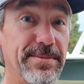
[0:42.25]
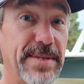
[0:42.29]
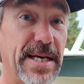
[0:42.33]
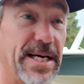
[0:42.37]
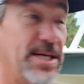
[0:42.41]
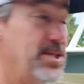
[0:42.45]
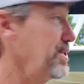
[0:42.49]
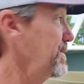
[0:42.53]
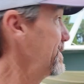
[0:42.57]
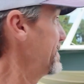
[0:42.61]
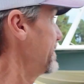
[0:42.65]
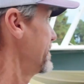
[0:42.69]

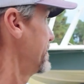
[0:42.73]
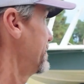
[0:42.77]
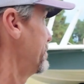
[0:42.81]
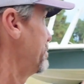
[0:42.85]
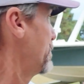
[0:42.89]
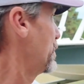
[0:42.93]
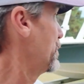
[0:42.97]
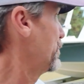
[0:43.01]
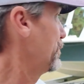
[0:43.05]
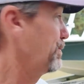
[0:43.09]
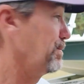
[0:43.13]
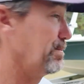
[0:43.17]
Actually this
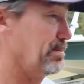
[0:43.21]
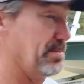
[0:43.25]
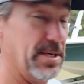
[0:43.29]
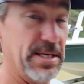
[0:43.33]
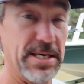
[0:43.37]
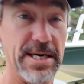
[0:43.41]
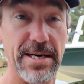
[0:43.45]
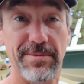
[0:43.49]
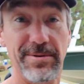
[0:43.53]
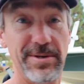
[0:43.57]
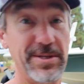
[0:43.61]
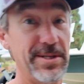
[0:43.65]
boat
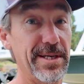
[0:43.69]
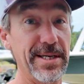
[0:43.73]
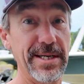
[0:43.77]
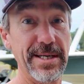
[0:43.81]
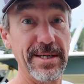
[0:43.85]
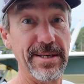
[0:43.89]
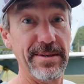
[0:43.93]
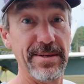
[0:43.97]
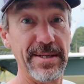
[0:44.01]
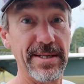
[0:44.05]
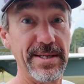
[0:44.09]
and everything,